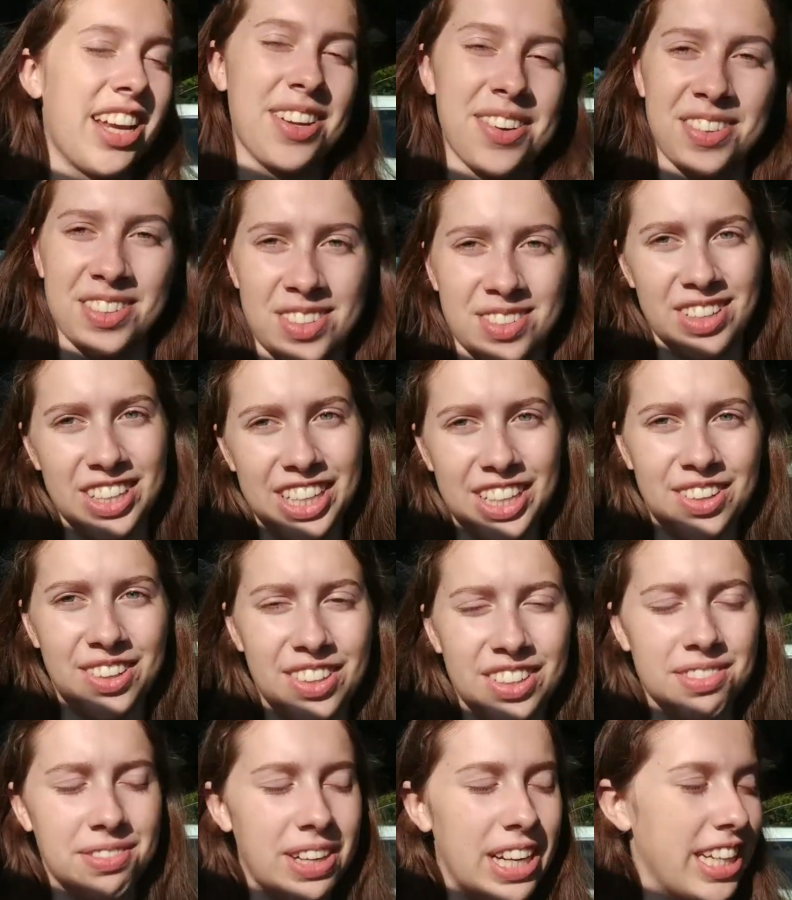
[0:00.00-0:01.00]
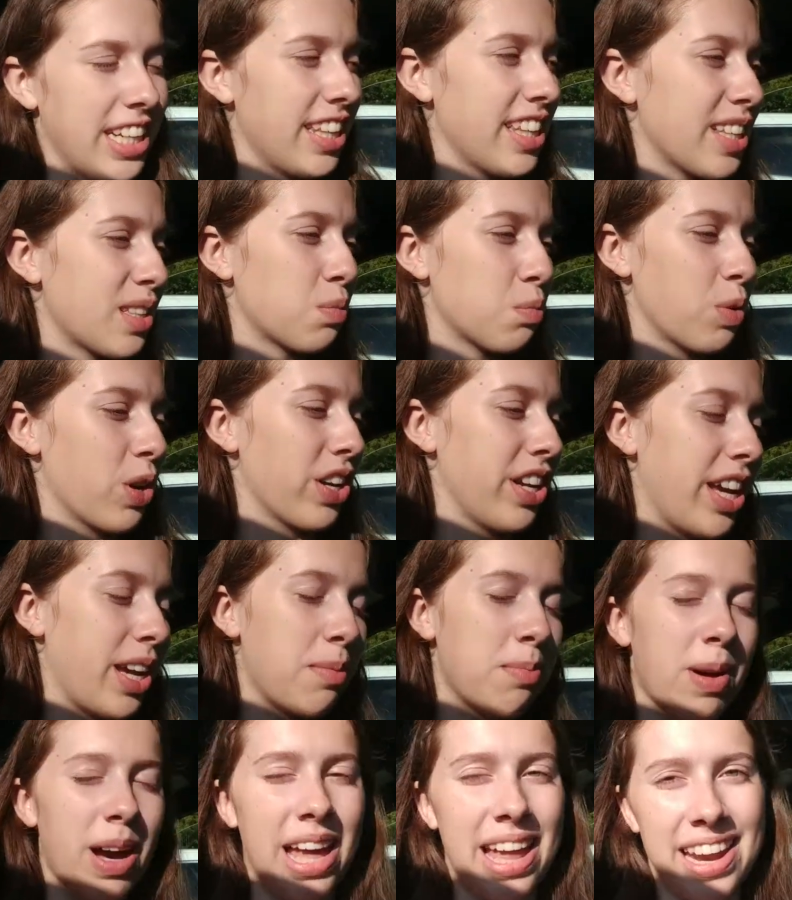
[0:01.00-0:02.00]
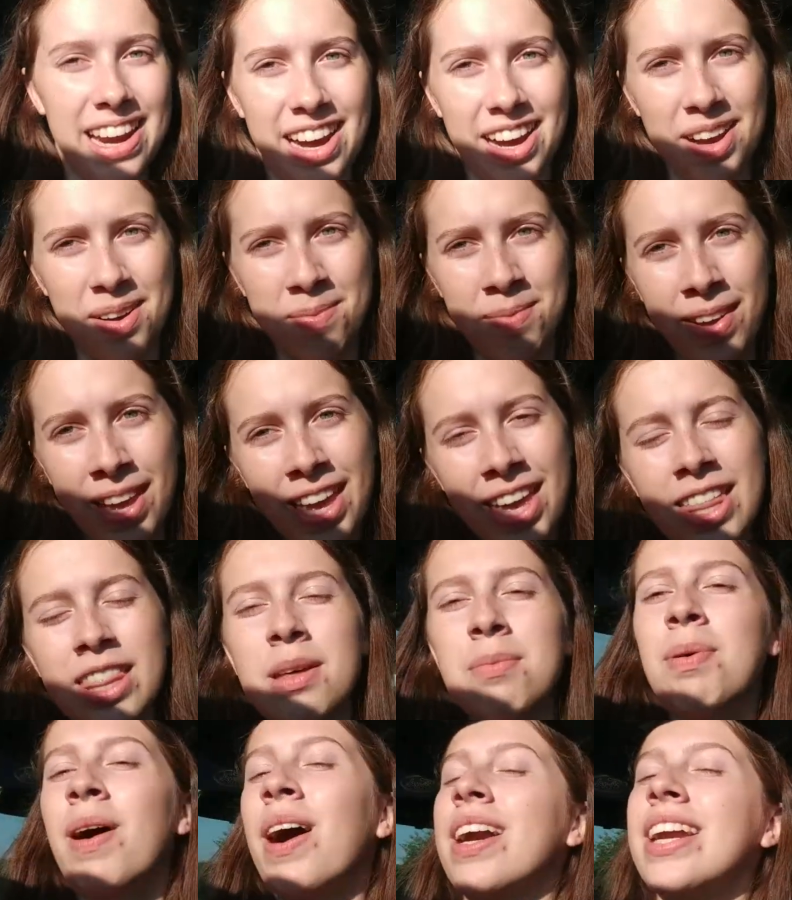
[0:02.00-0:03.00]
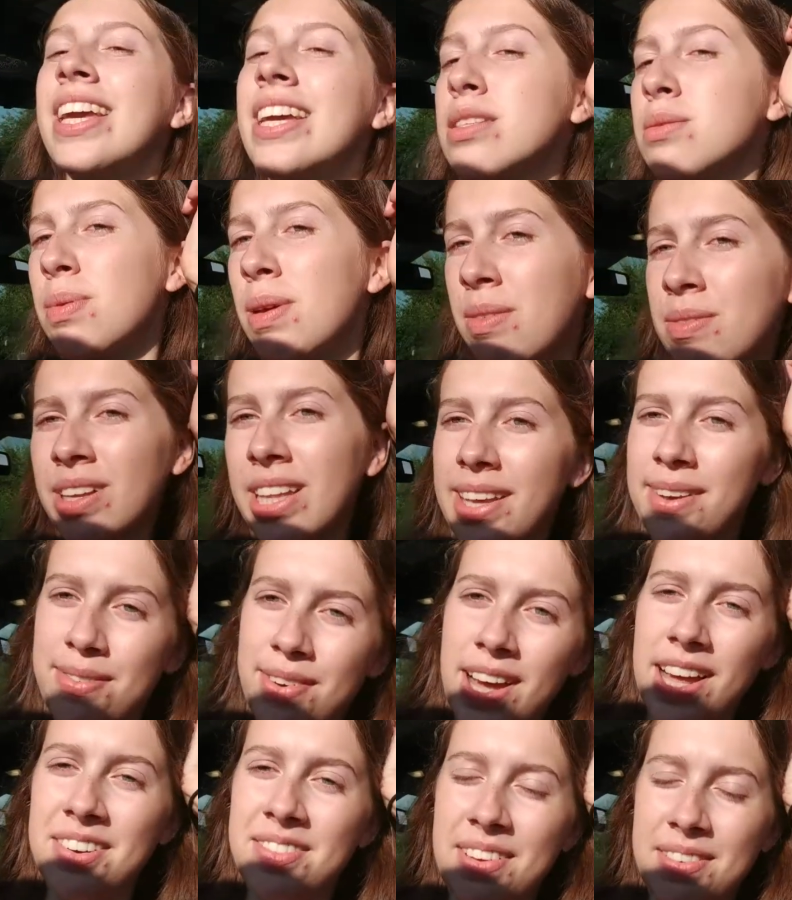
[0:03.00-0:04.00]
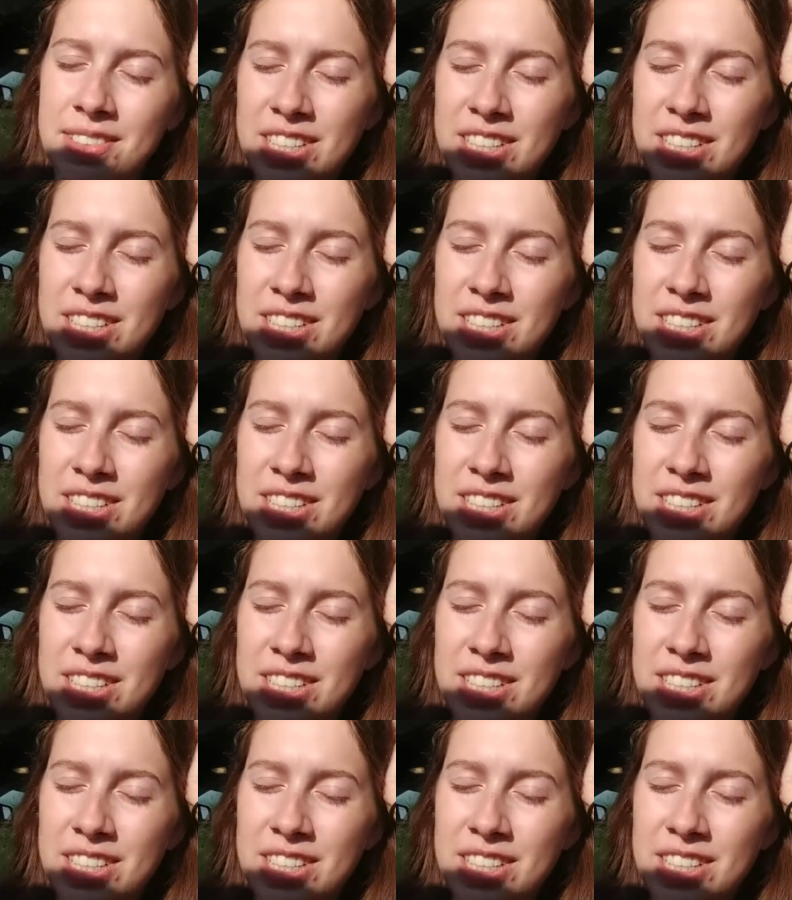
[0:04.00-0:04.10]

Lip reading: I know it was really cold and rainy this morning, but the party has been really fun.